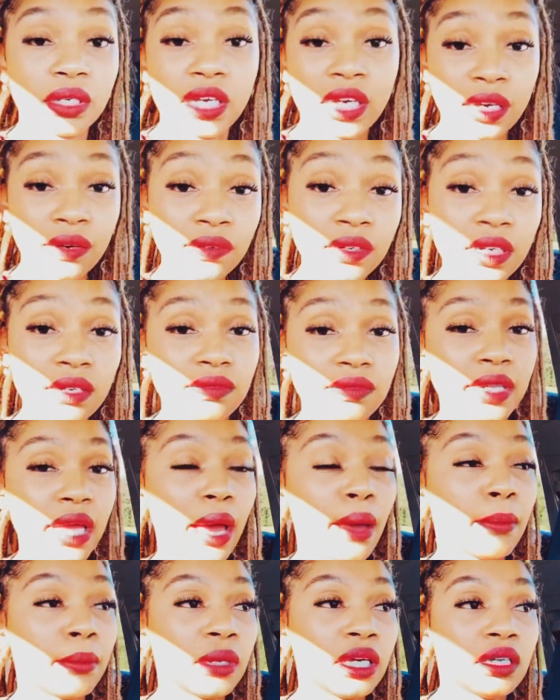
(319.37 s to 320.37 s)
even if
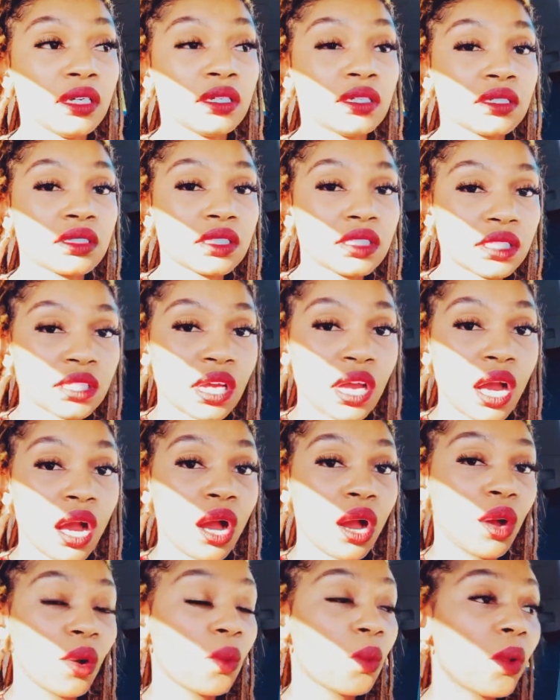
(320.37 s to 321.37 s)
that means
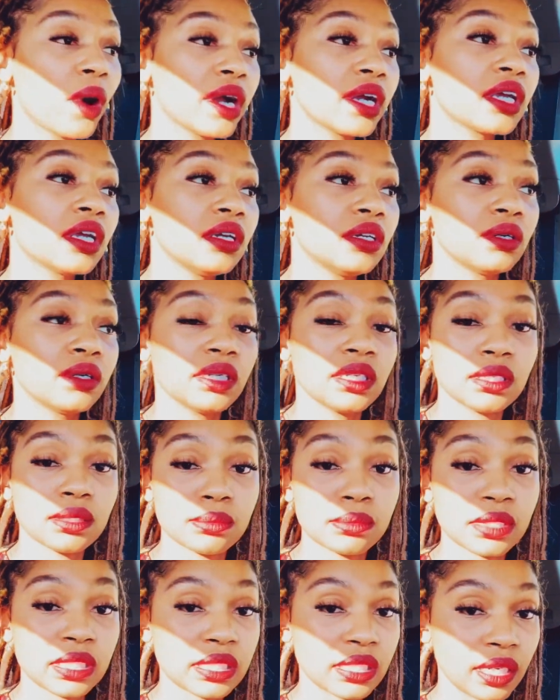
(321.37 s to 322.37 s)
working on
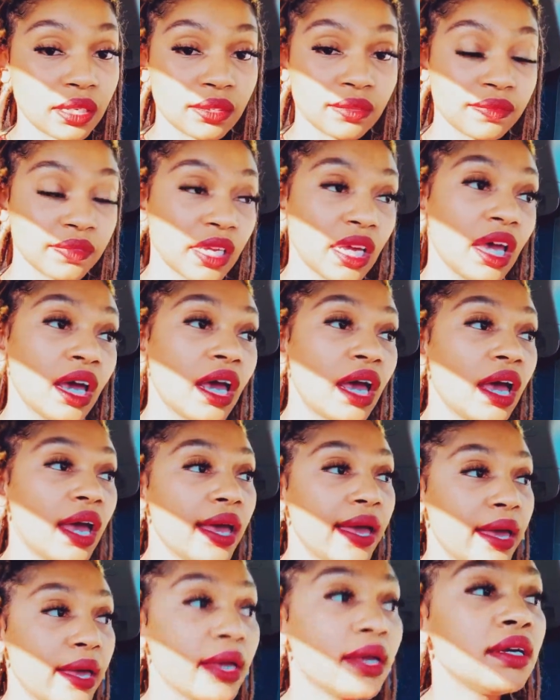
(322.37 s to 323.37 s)
himself.
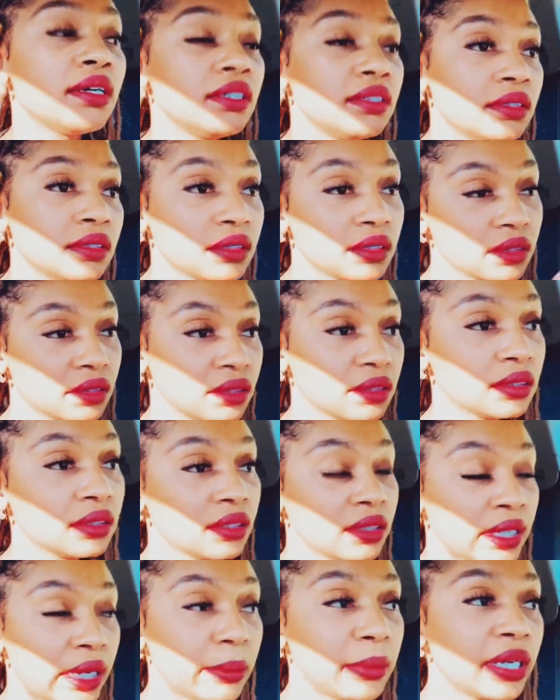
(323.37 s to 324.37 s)
And
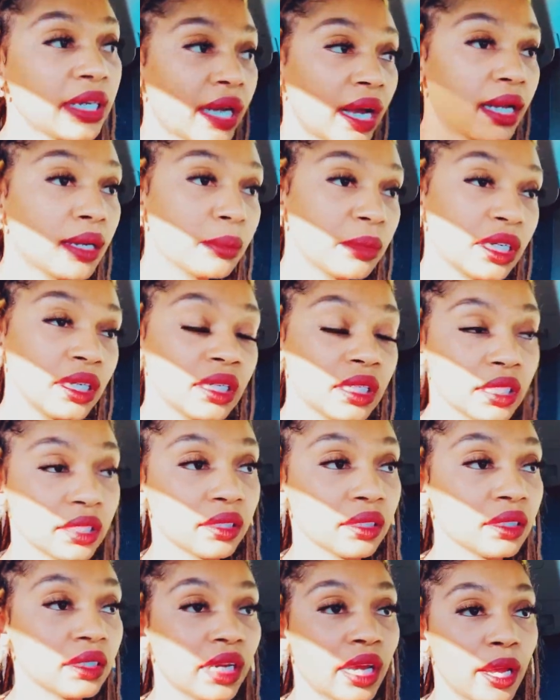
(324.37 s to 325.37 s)
let me kind of be clear
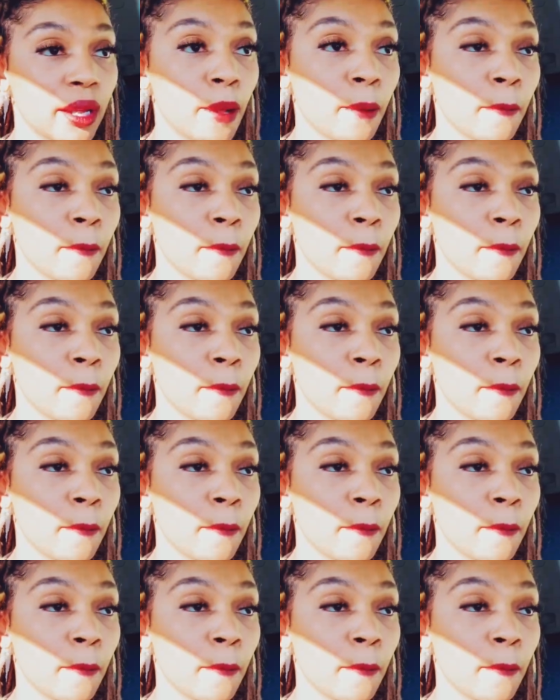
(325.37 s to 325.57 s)
on that.